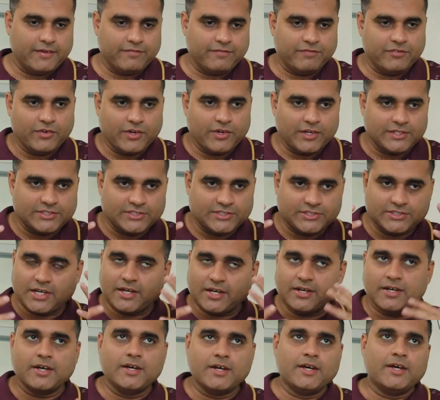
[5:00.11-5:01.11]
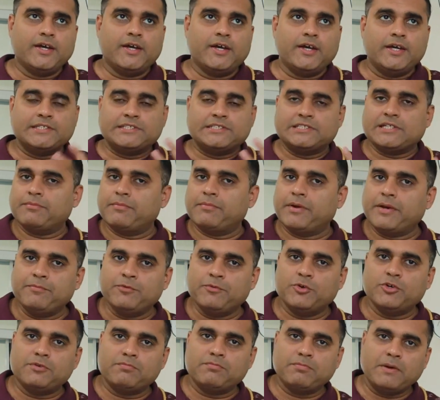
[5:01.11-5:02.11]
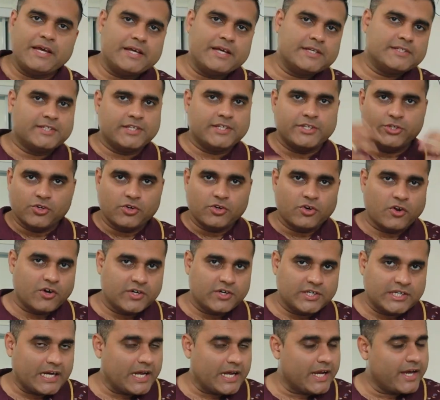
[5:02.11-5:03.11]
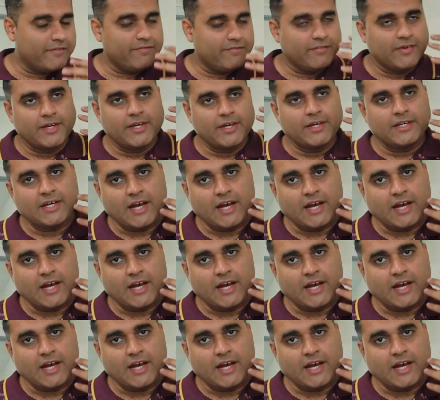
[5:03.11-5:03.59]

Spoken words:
If you are stuck in some remote place in your long drive,